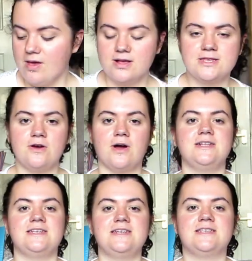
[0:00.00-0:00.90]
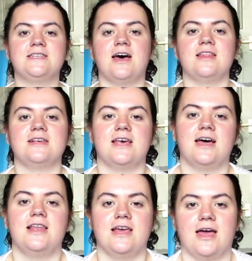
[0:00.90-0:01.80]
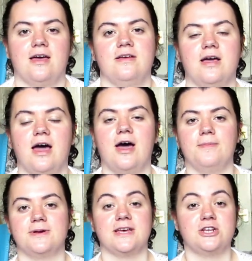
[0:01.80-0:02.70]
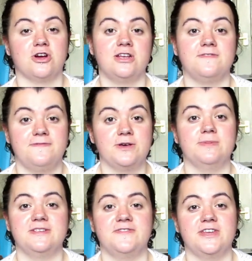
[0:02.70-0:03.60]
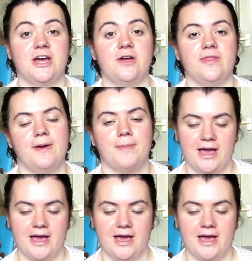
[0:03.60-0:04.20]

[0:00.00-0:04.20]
So I did start this earlier because I tried to film this video and then my